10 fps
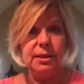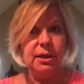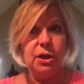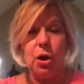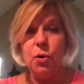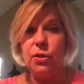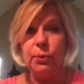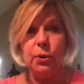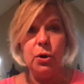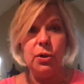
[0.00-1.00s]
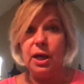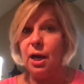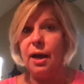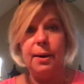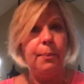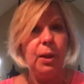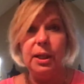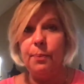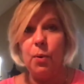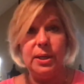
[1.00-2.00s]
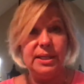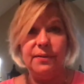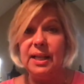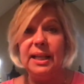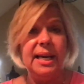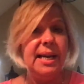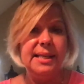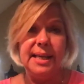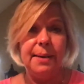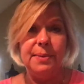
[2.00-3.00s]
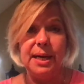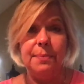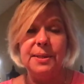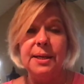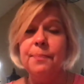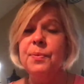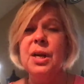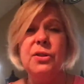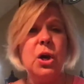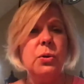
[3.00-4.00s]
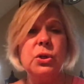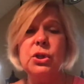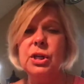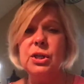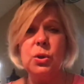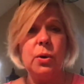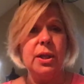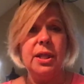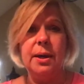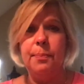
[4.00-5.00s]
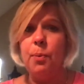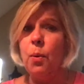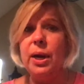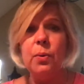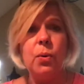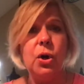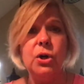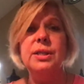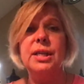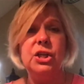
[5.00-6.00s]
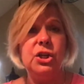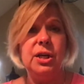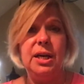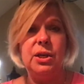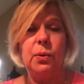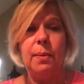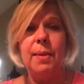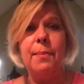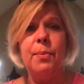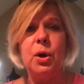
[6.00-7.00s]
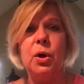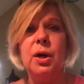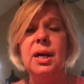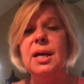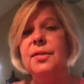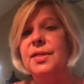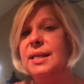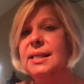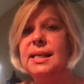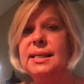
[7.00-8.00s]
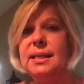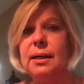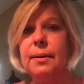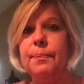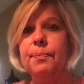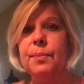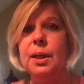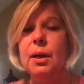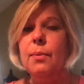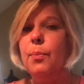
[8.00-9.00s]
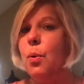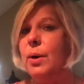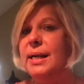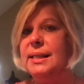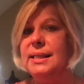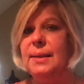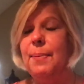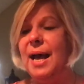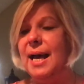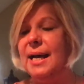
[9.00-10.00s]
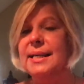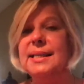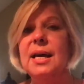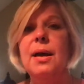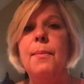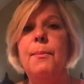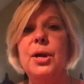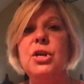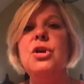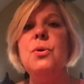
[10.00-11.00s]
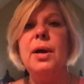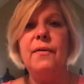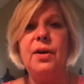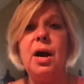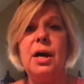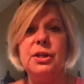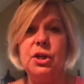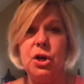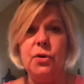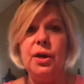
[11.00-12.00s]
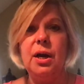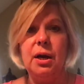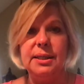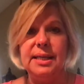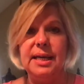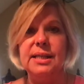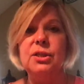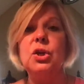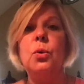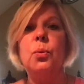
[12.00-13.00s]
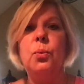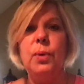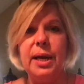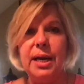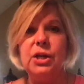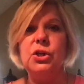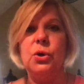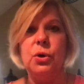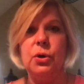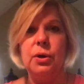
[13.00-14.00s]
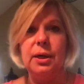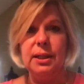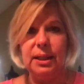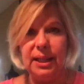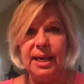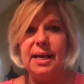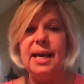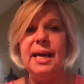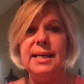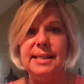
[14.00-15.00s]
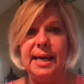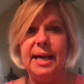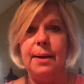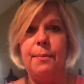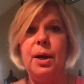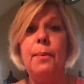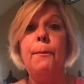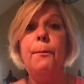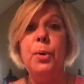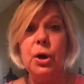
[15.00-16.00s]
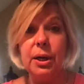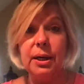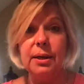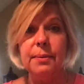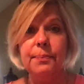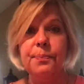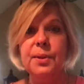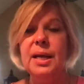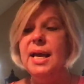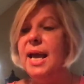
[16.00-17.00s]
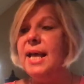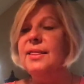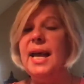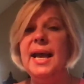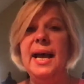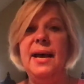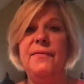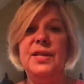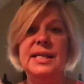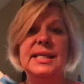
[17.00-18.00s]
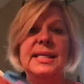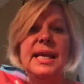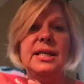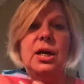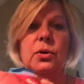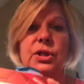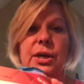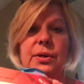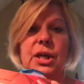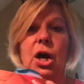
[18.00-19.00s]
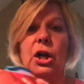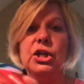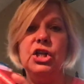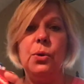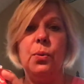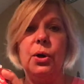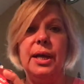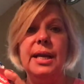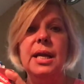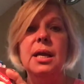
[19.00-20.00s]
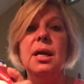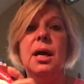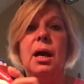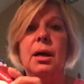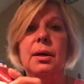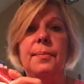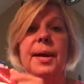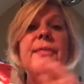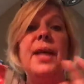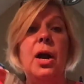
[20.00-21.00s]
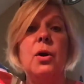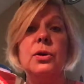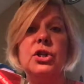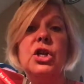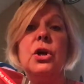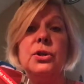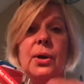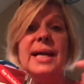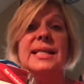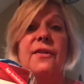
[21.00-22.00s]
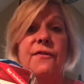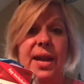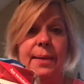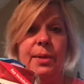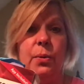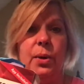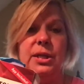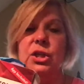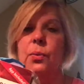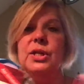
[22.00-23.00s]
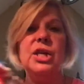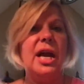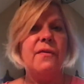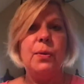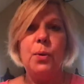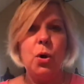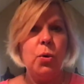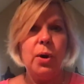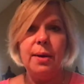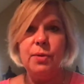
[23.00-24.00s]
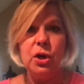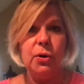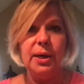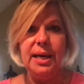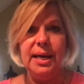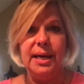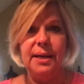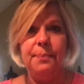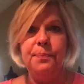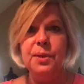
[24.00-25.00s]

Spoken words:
go through the kind of bullet points of the leak exam tips. Those are just sort of the point words that you need to remember, the system points to pass, but you have got to know the content. So read your leak exam book. This is the adult gerontology one, and she also has a family one. So whichever program you're in,